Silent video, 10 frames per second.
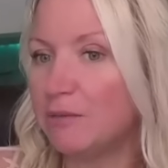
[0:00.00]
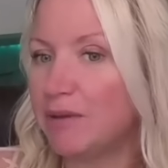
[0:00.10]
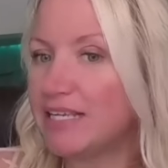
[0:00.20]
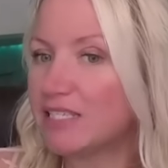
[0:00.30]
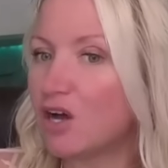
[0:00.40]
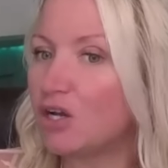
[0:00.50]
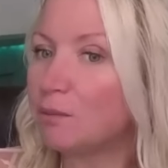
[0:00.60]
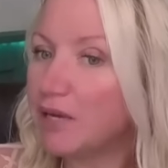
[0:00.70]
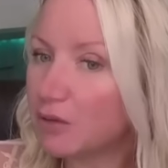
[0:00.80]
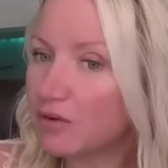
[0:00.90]
based on
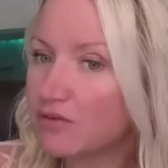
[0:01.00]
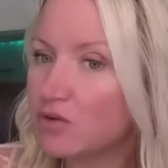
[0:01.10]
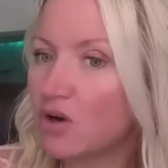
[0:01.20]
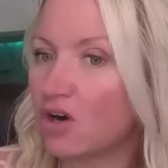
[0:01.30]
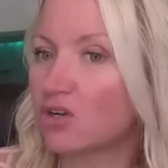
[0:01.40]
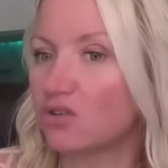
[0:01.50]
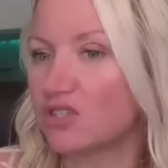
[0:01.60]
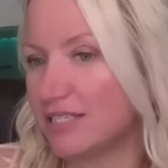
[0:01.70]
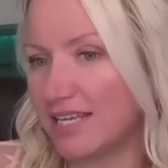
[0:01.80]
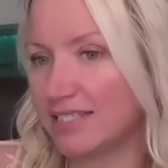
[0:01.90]
peer-reviewed articles
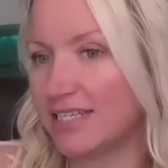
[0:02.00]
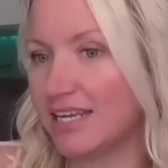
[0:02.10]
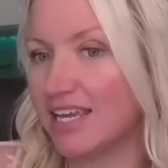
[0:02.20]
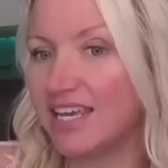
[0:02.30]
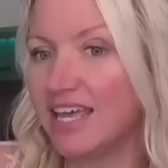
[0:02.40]
and testing,